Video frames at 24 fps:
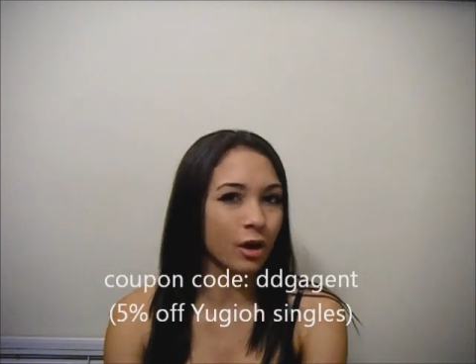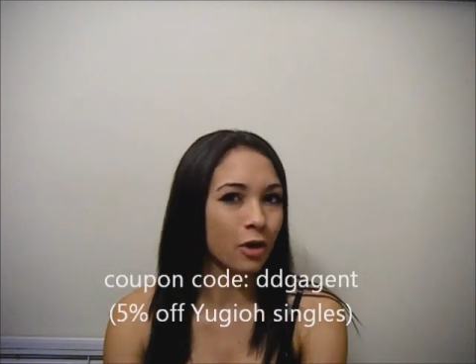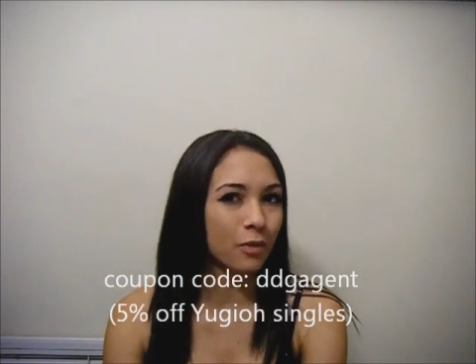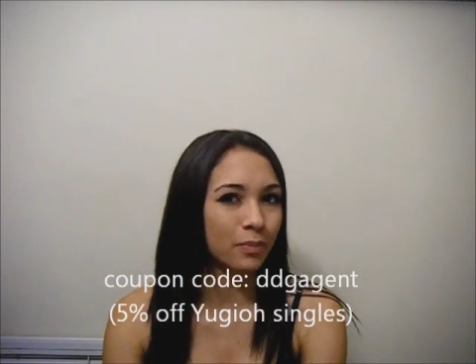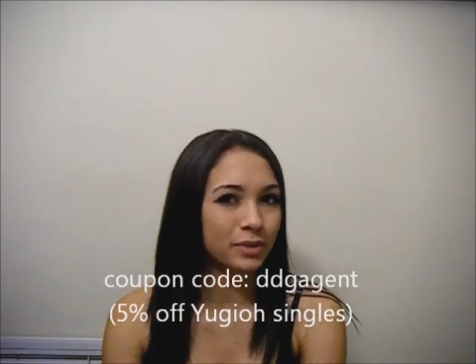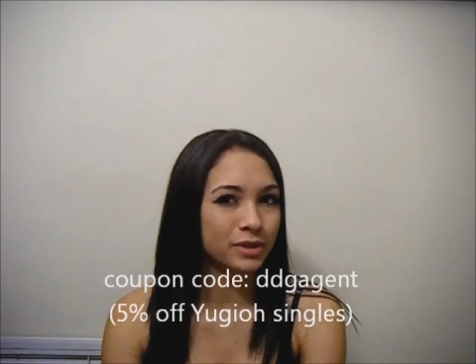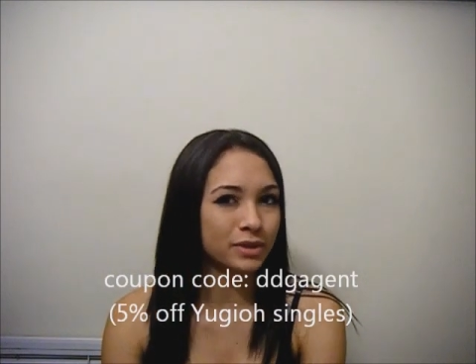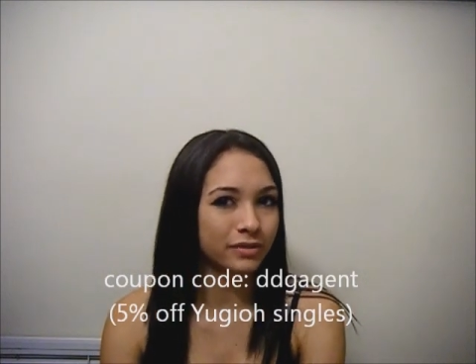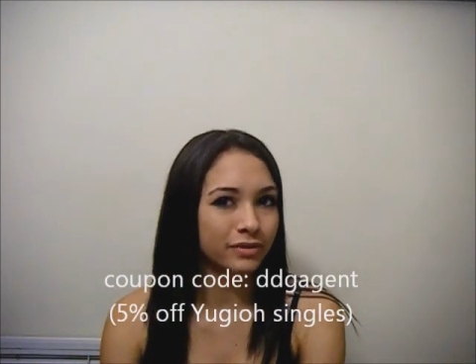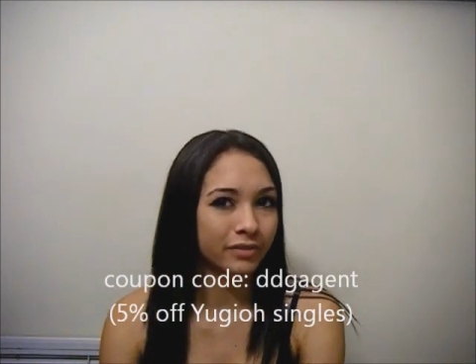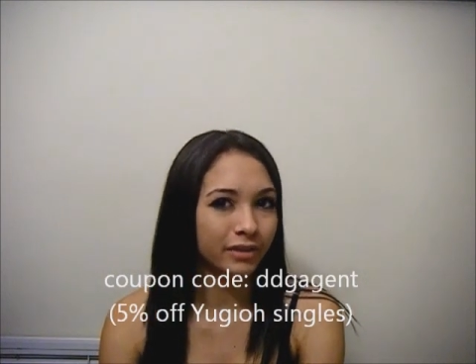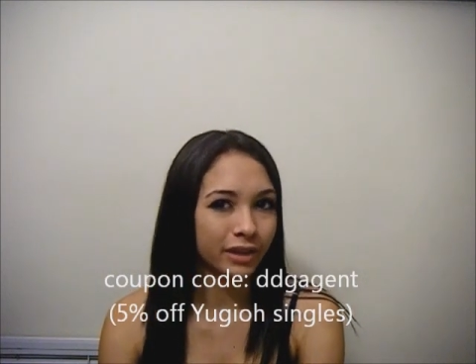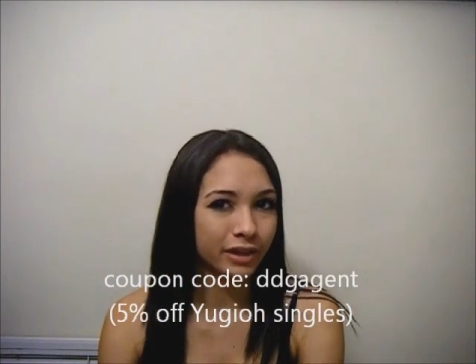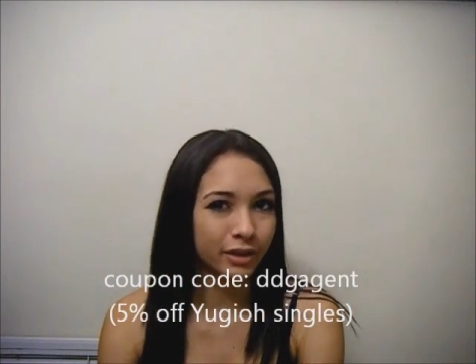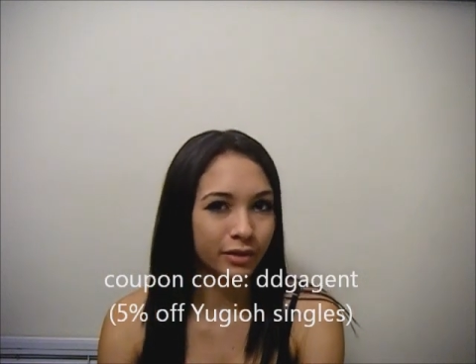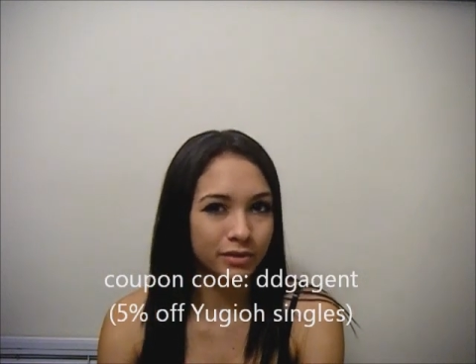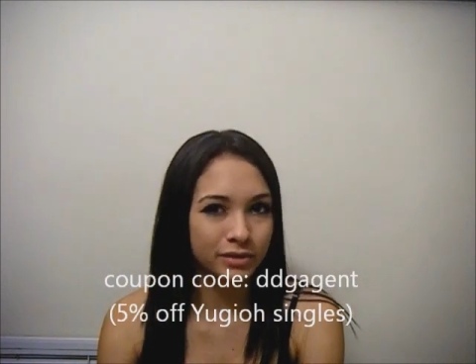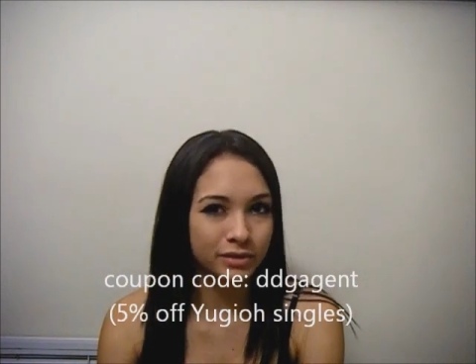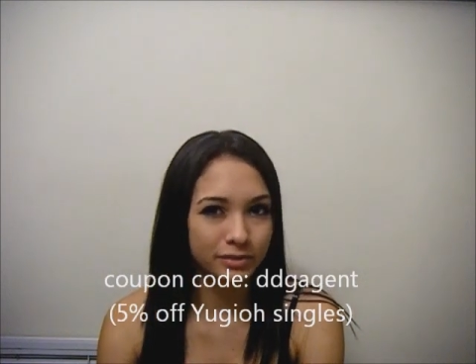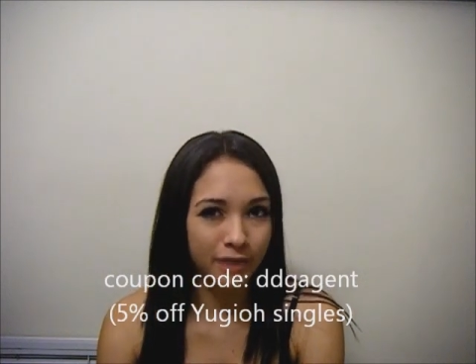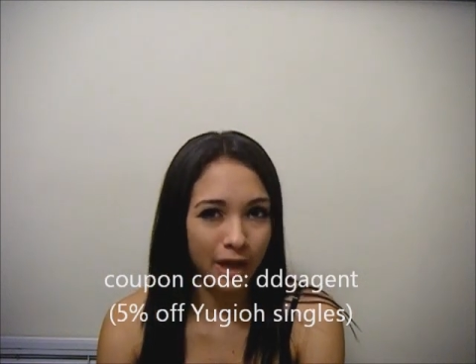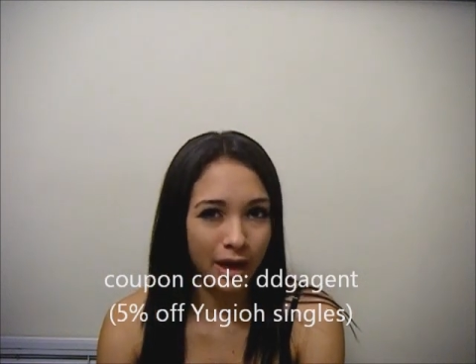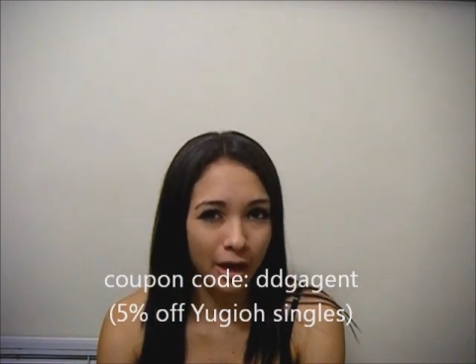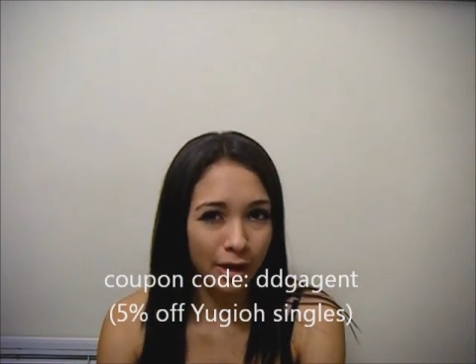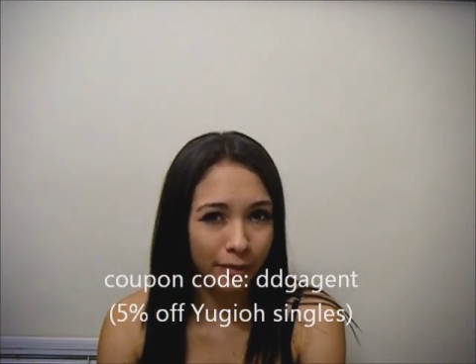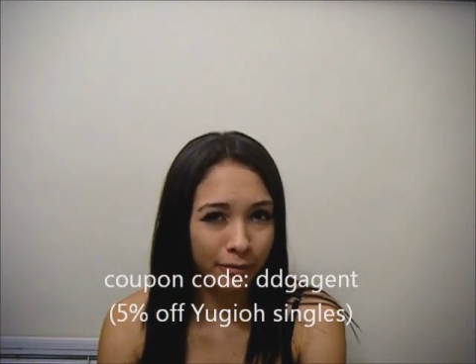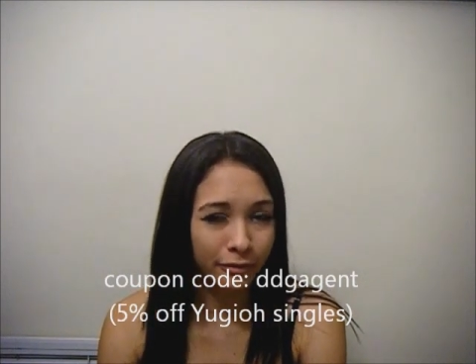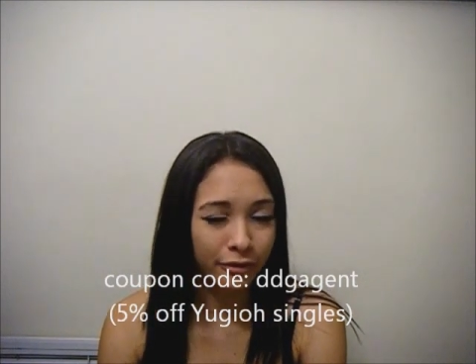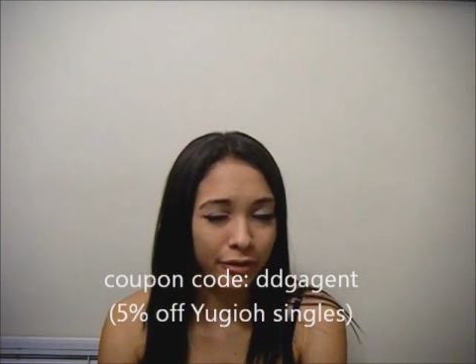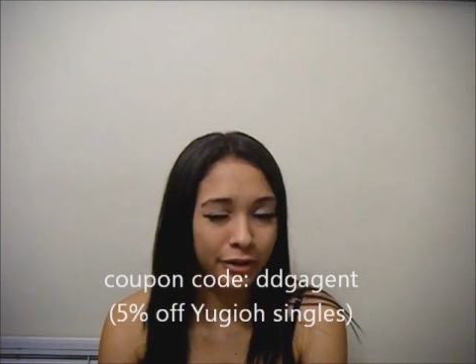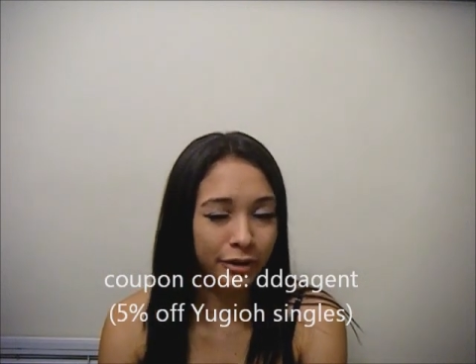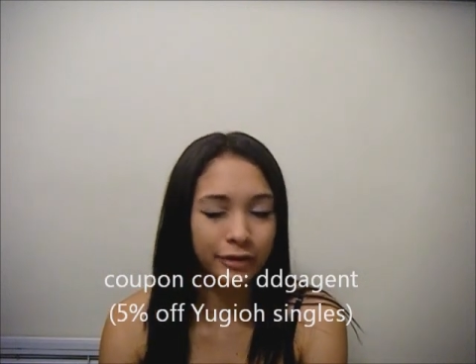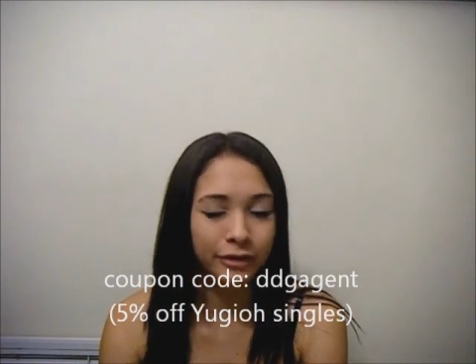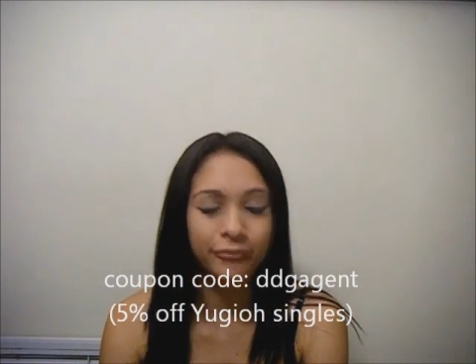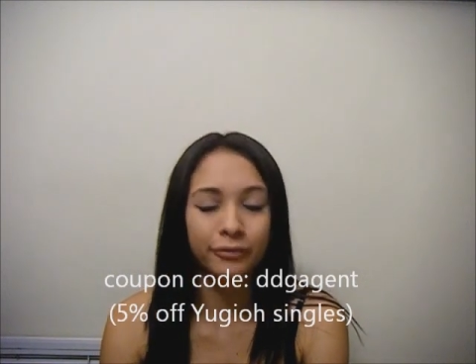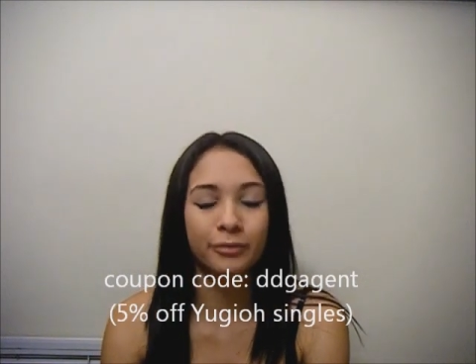Hope this video was helpful and